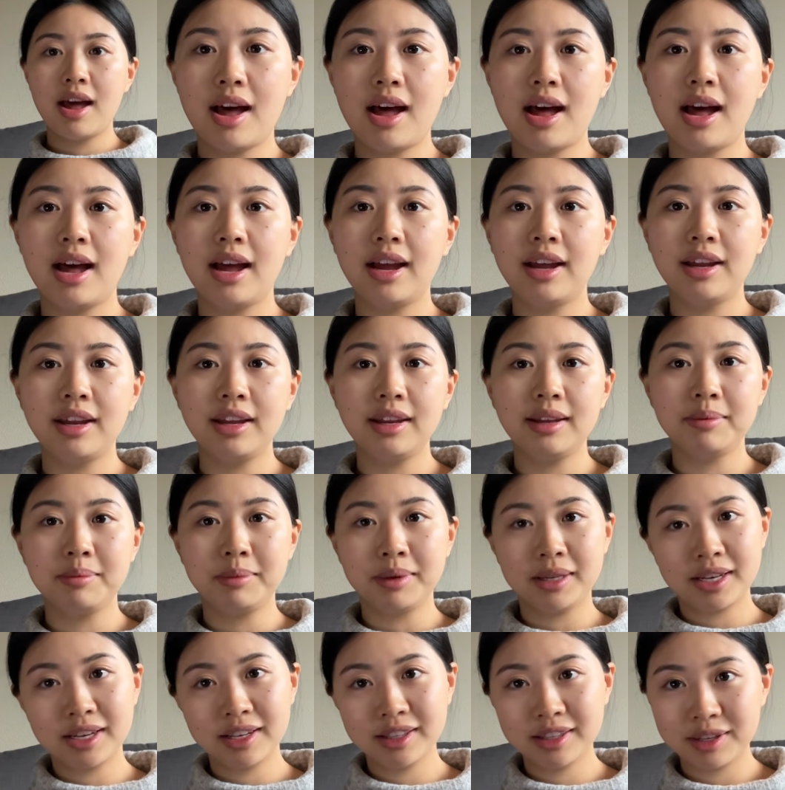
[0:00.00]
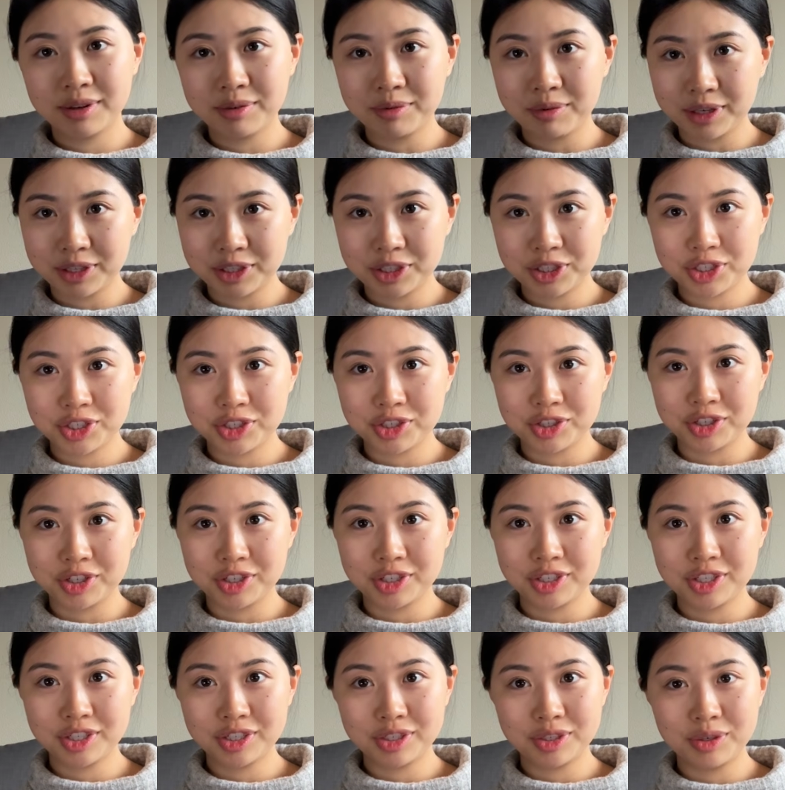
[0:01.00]
I immediately
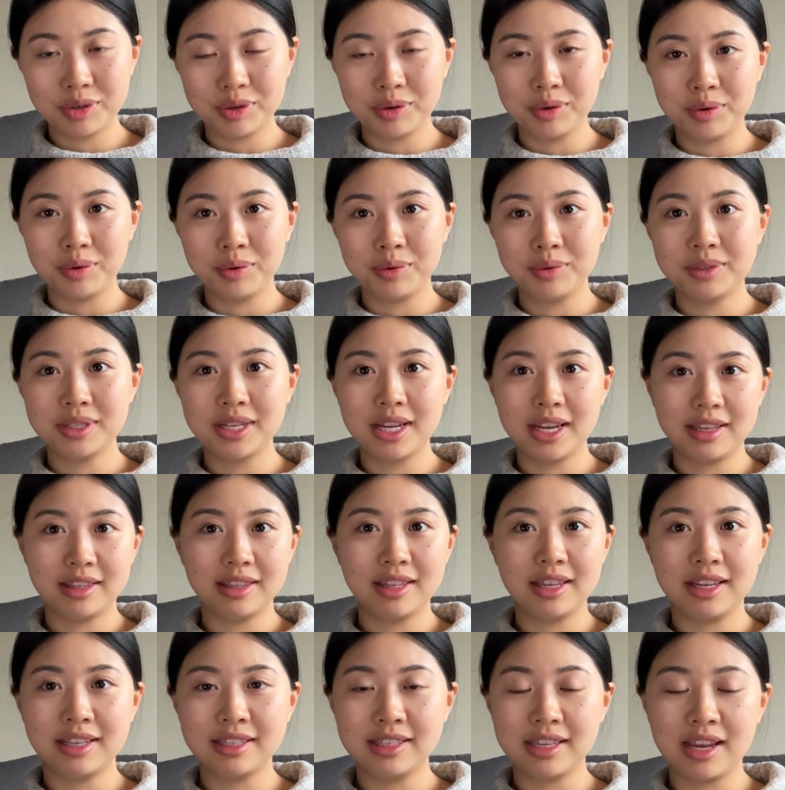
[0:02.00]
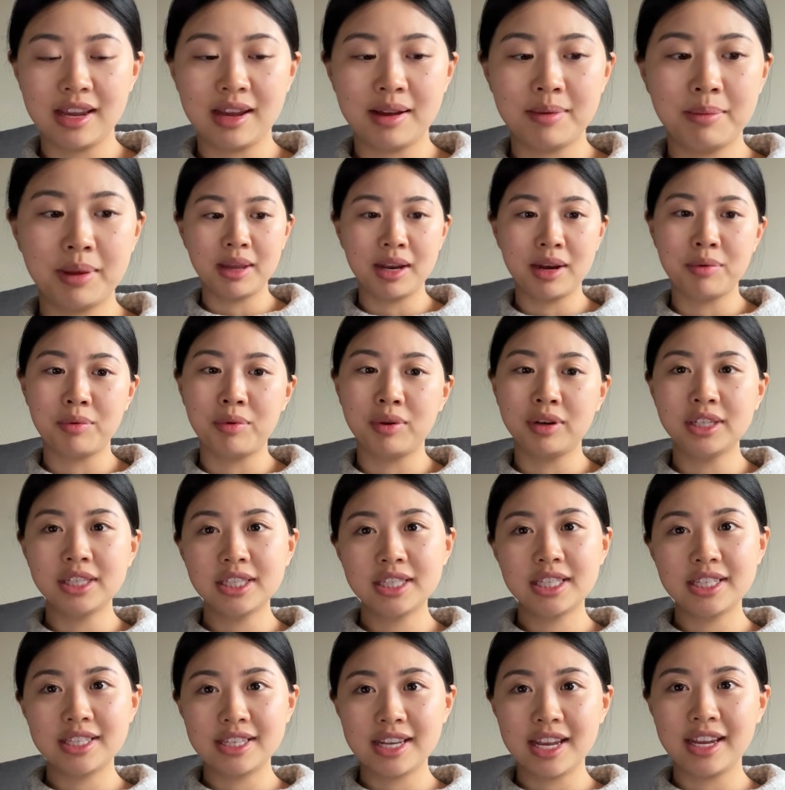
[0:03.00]
registered to take the exam, and I wanted
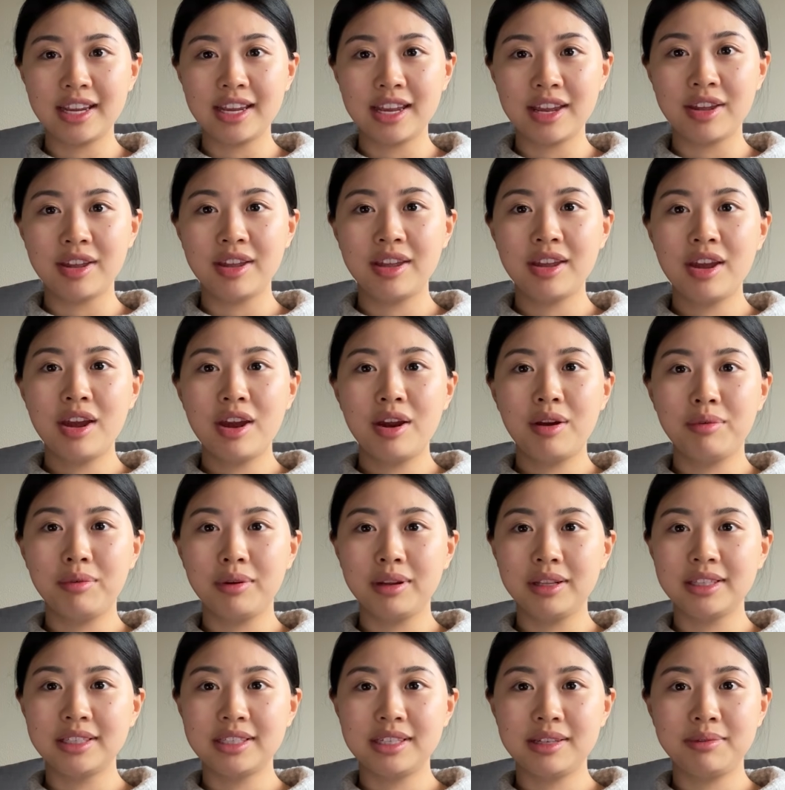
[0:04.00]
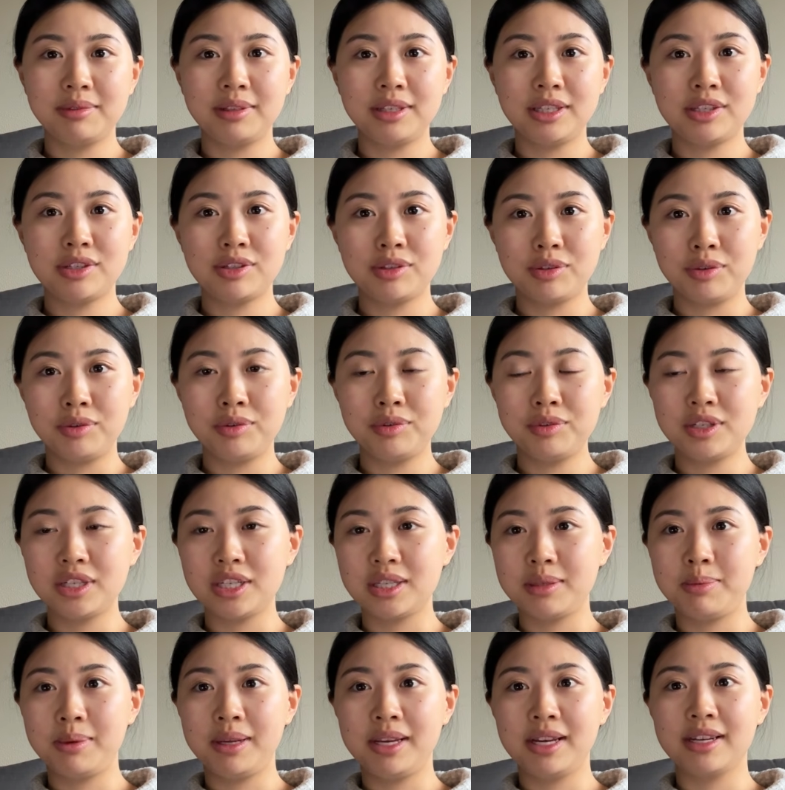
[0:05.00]
to take it relatively soon
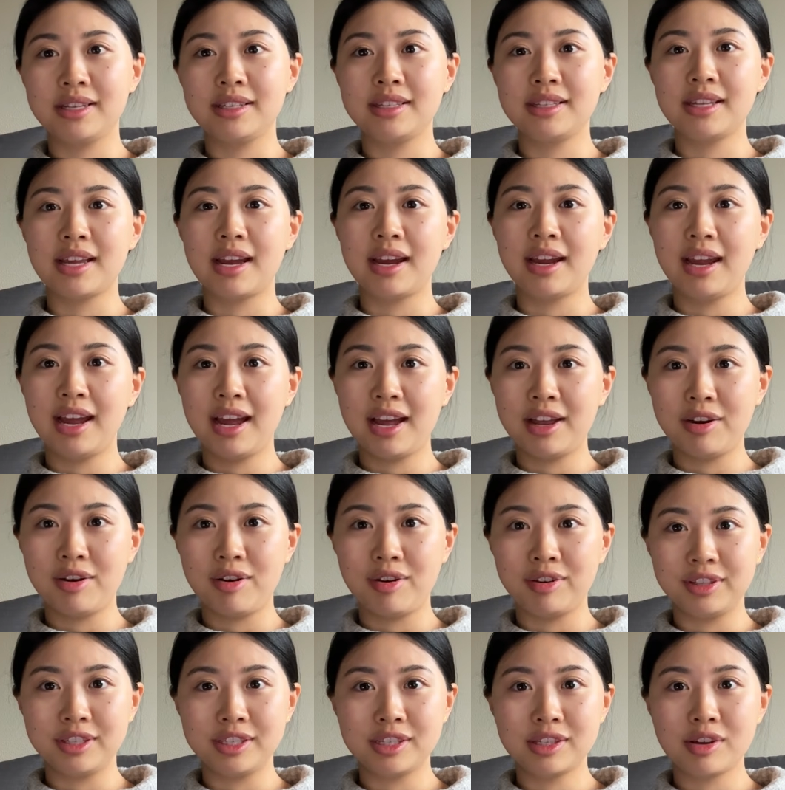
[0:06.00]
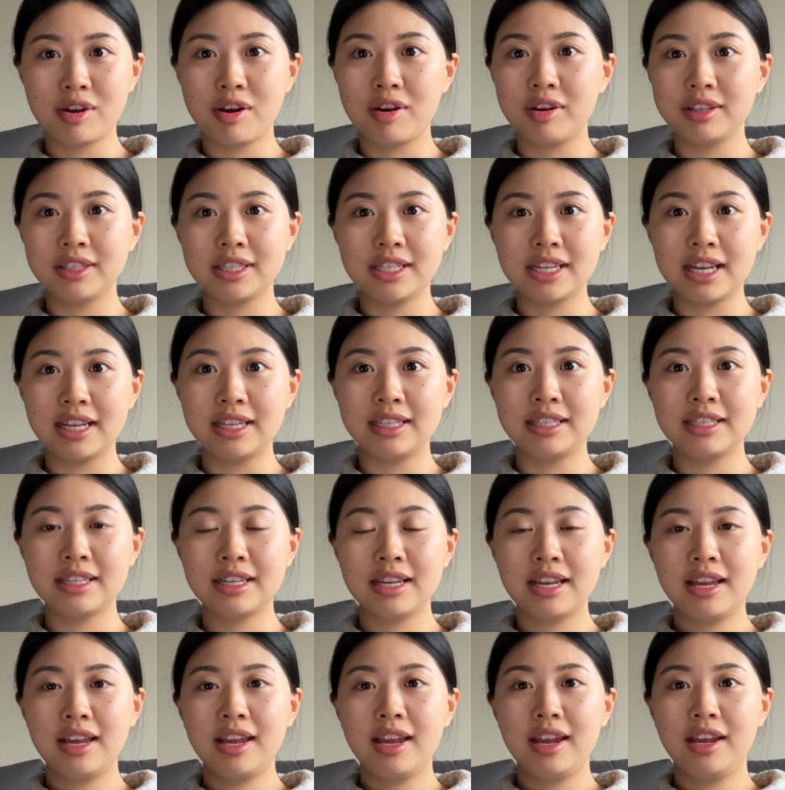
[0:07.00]
just because I had all this content
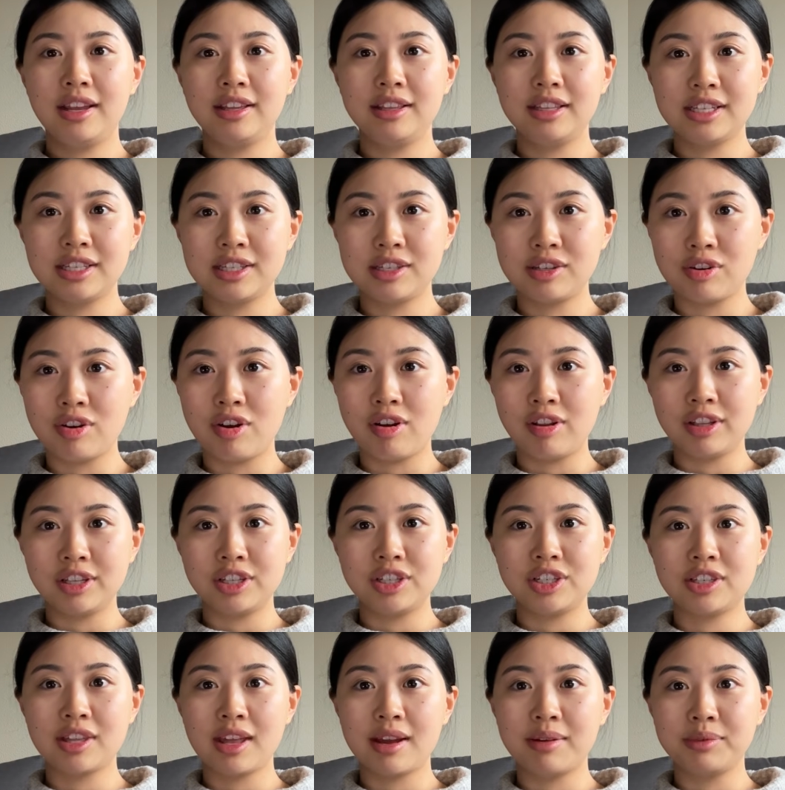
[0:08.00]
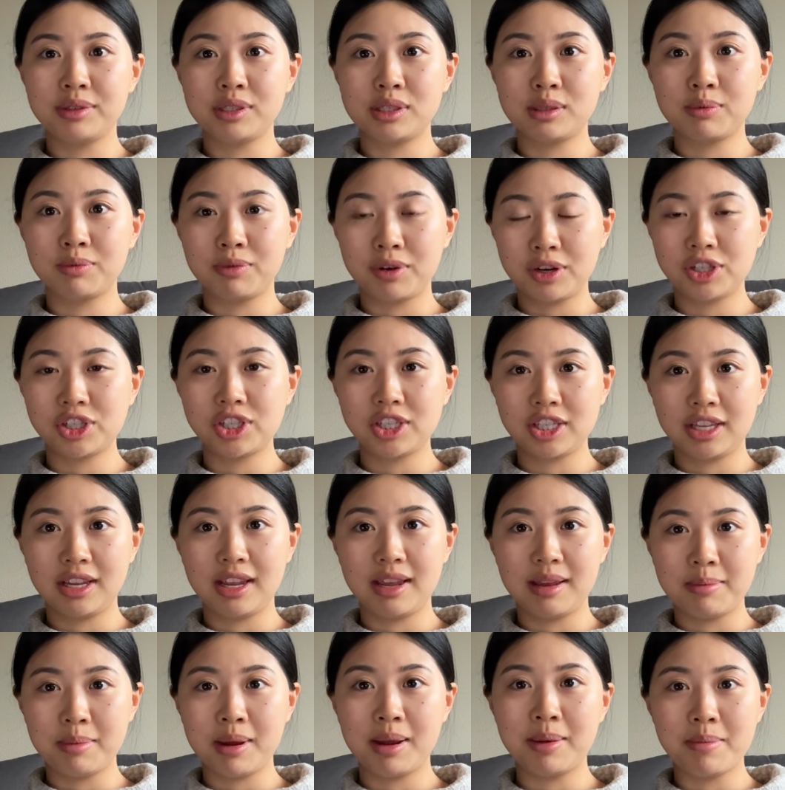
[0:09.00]
and this knowledge that was freshly
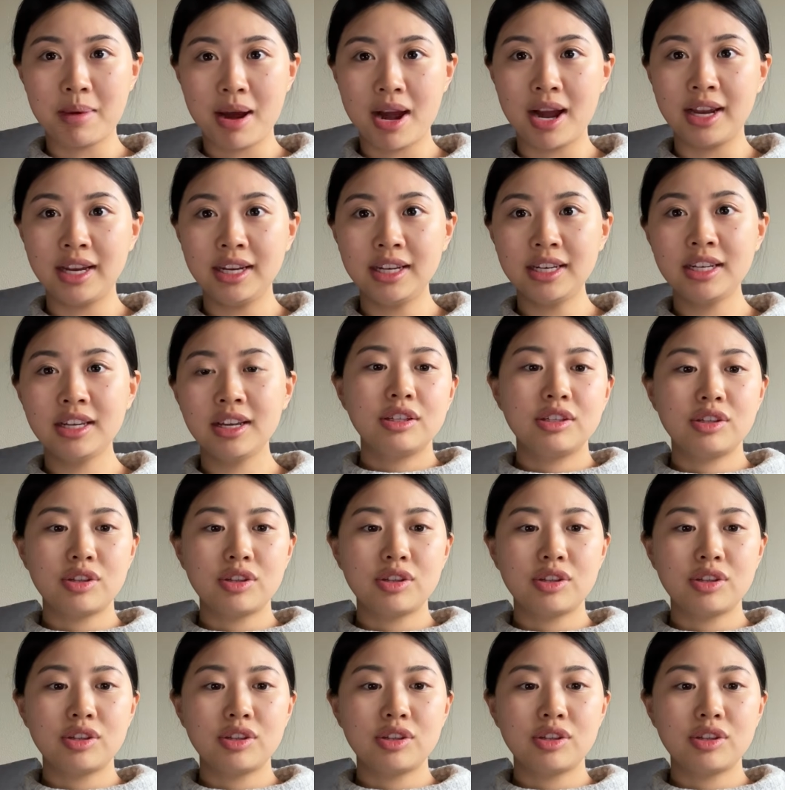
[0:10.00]
in my mind.